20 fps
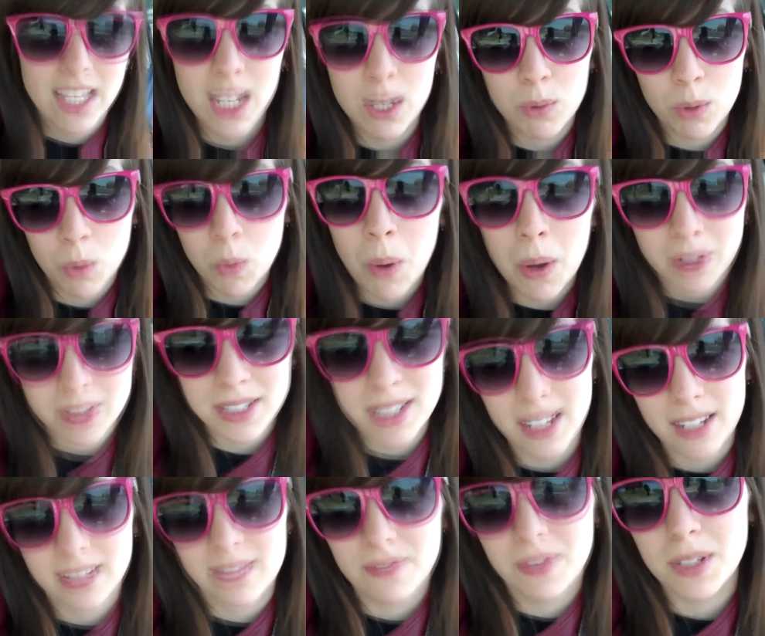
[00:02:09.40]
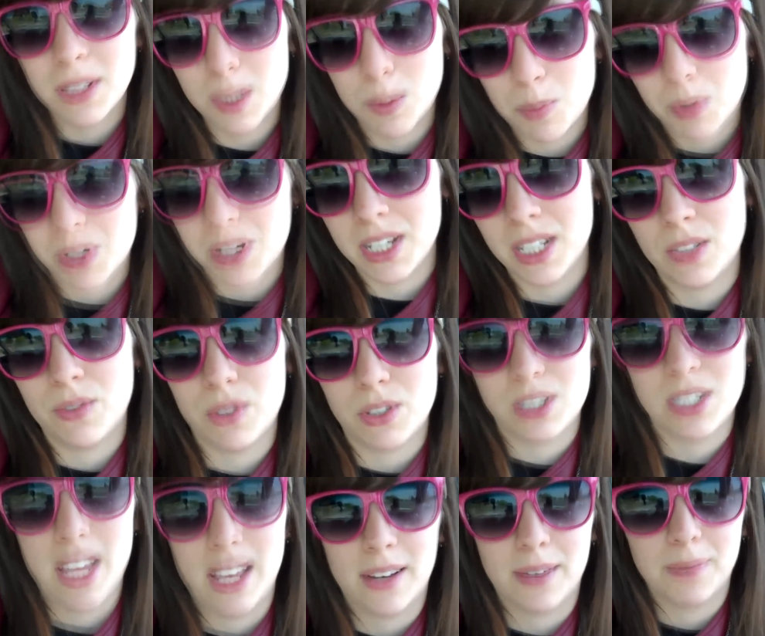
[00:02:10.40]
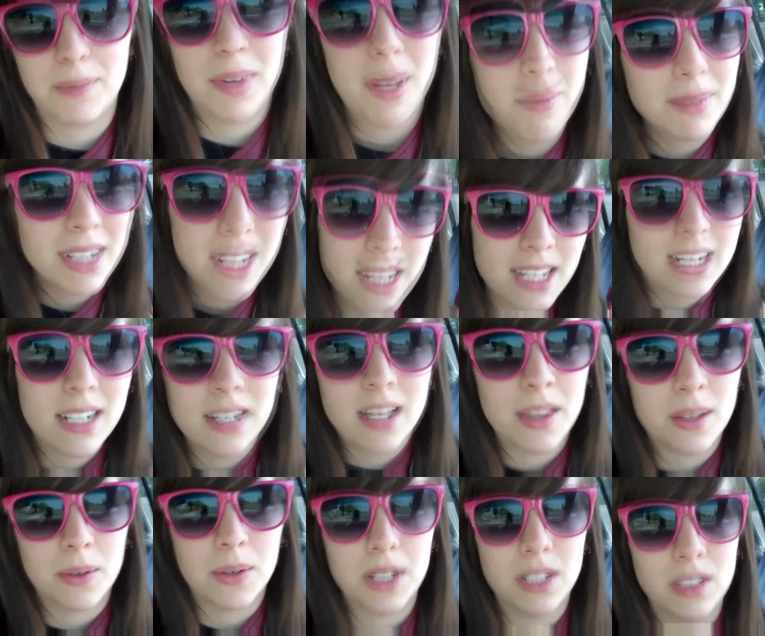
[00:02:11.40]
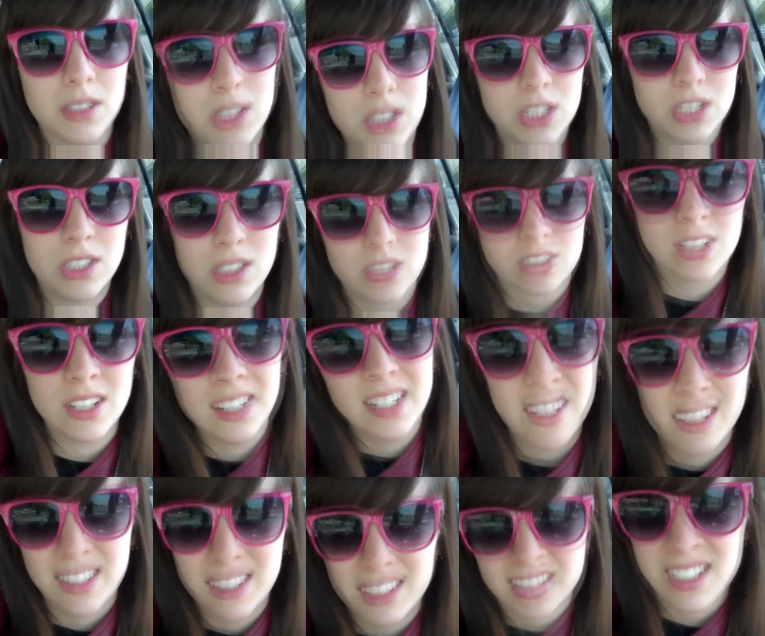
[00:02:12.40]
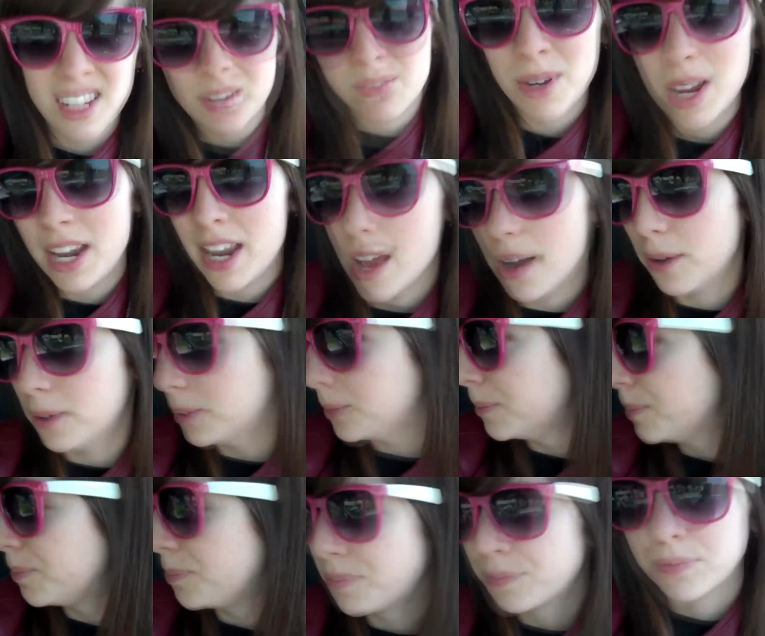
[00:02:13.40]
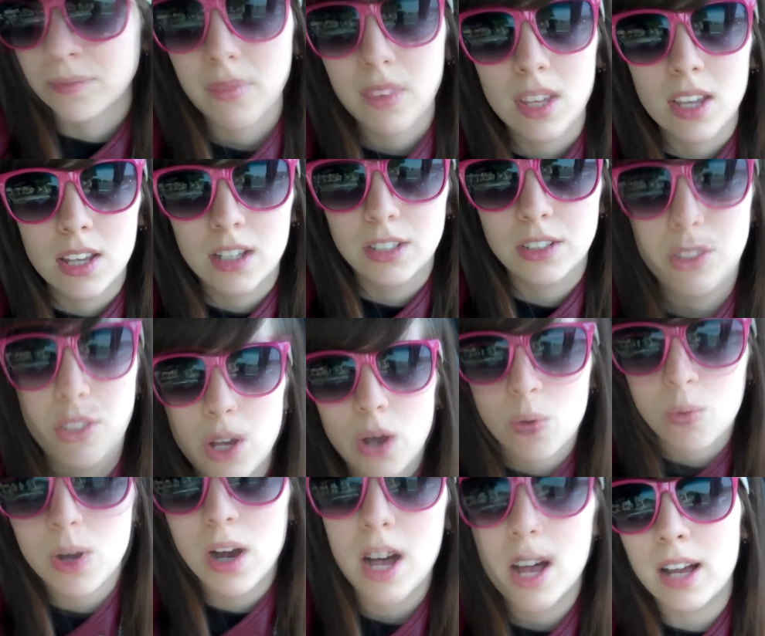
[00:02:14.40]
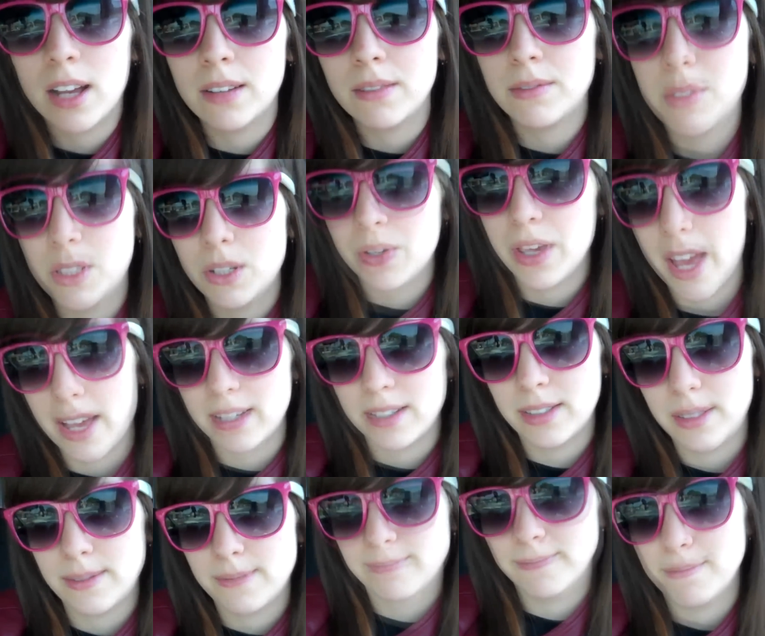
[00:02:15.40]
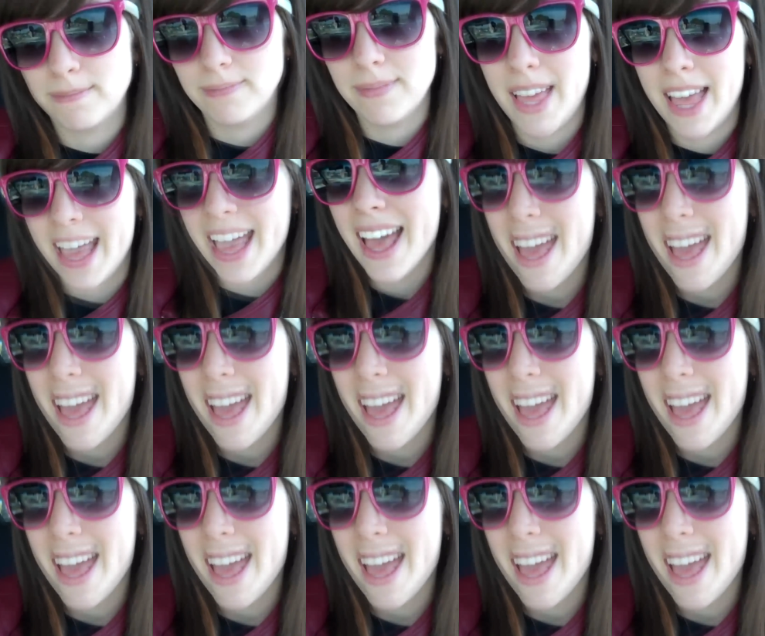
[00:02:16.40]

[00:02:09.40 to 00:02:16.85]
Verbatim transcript: anyone wants it, Phyllis Burry is for sale. I'm gonna get another one, just not right now. So yes. Hey!